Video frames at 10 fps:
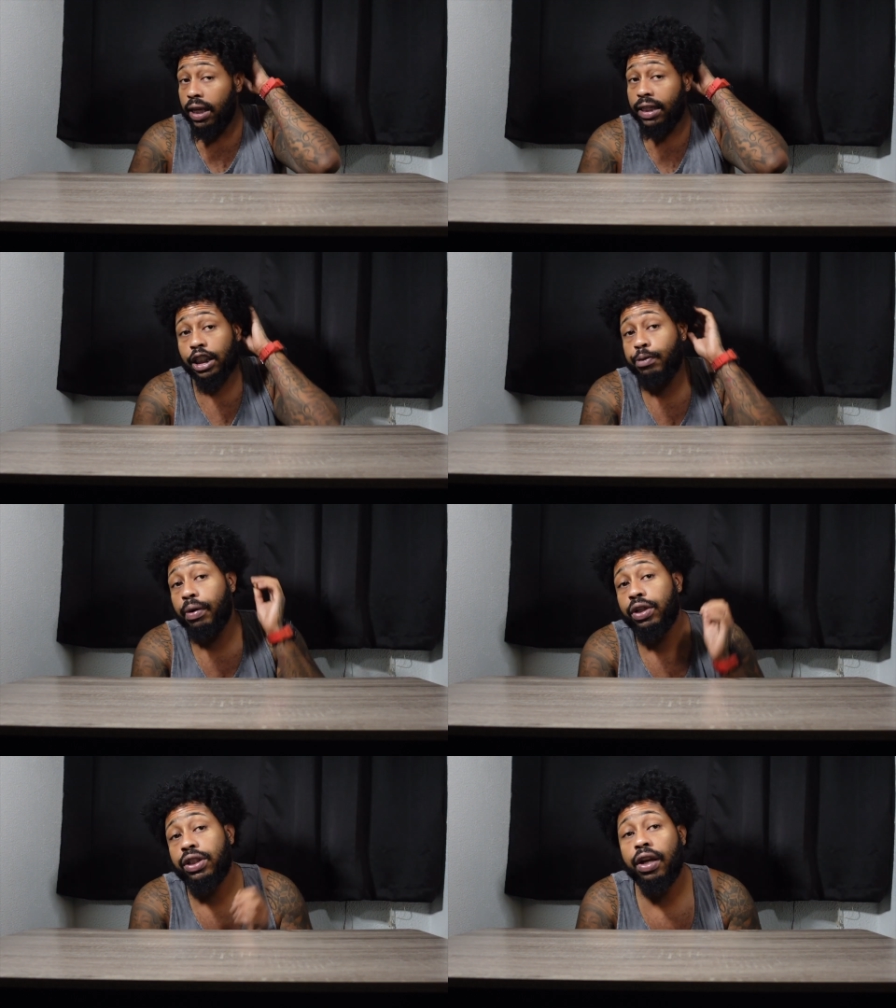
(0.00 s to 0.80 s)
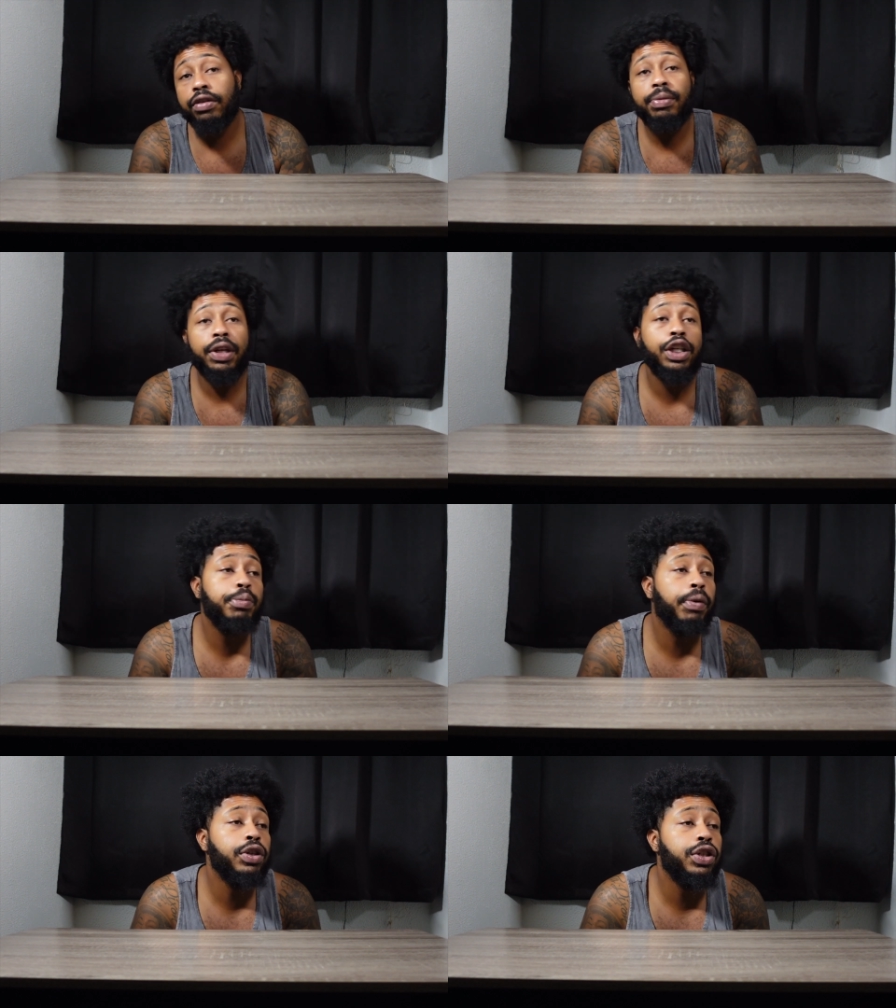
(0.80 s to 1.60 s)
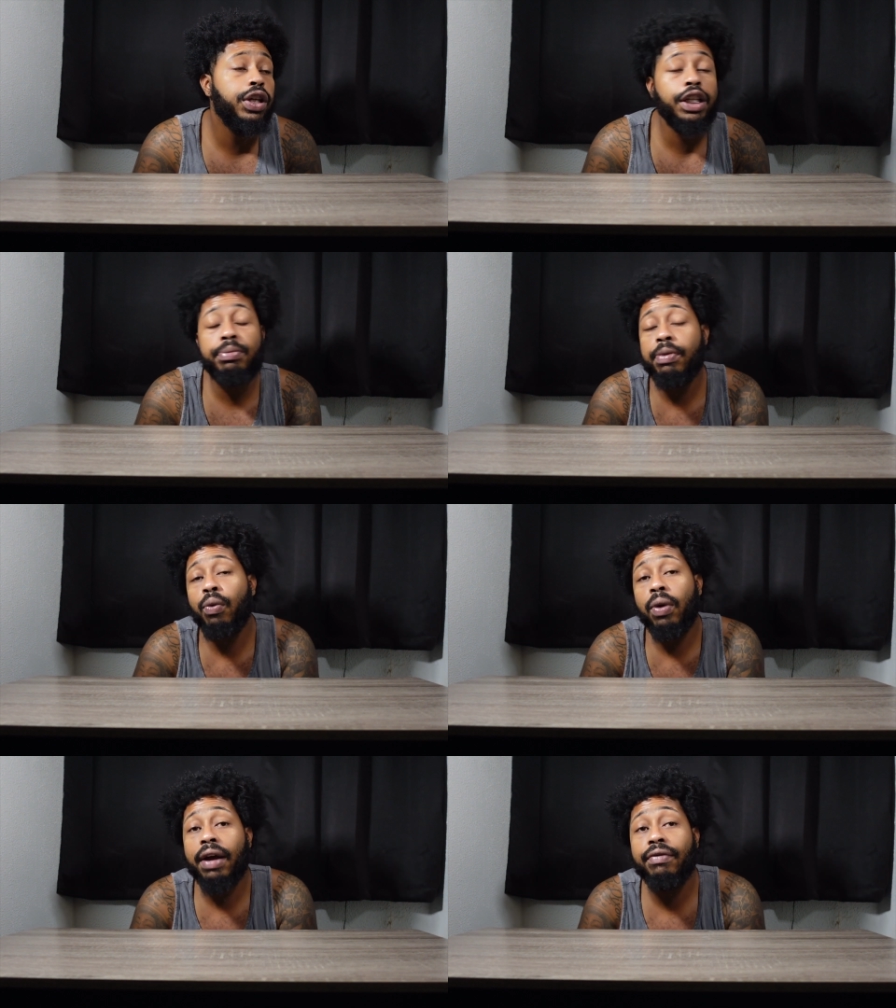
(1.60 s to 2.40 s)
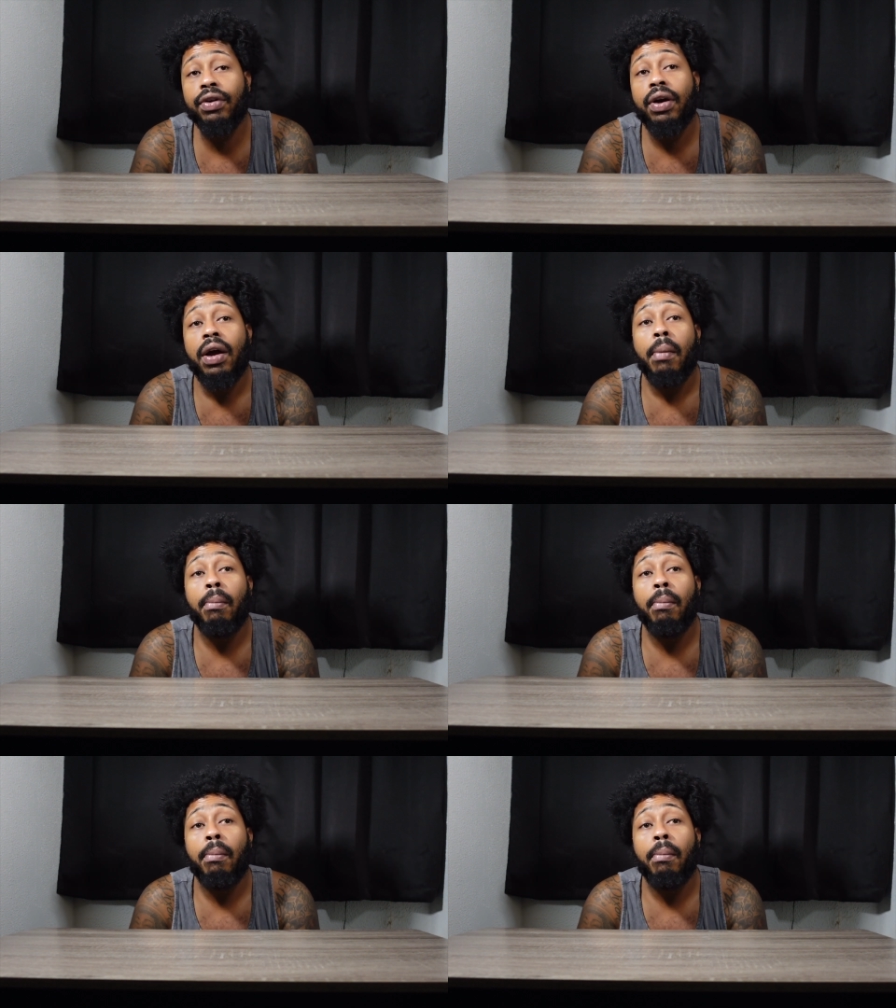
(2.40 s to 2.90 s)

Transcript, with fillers: this person loves me or this person needs me or whatever.